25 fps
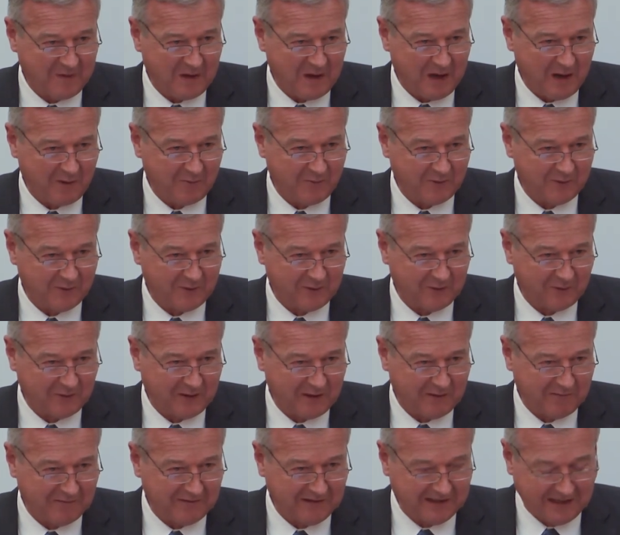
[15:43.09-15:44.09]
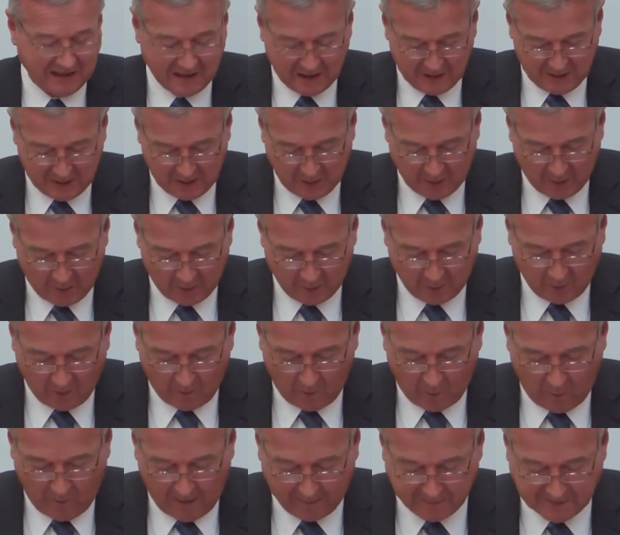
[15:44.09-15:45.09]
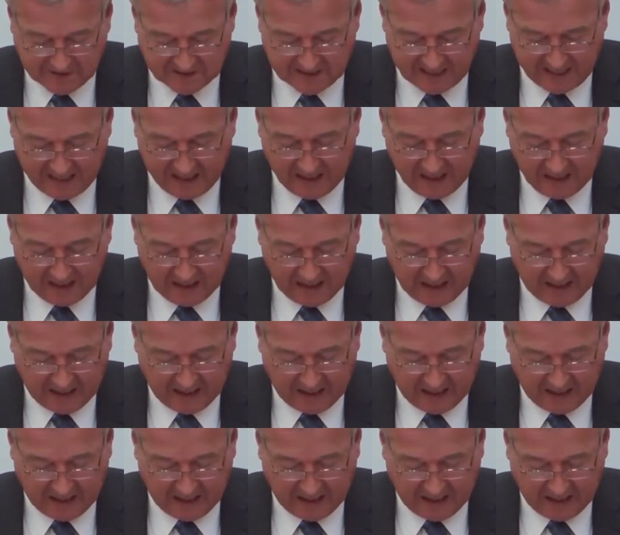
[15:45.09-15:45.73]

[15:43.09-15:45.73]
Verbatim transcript: after this evening on your website.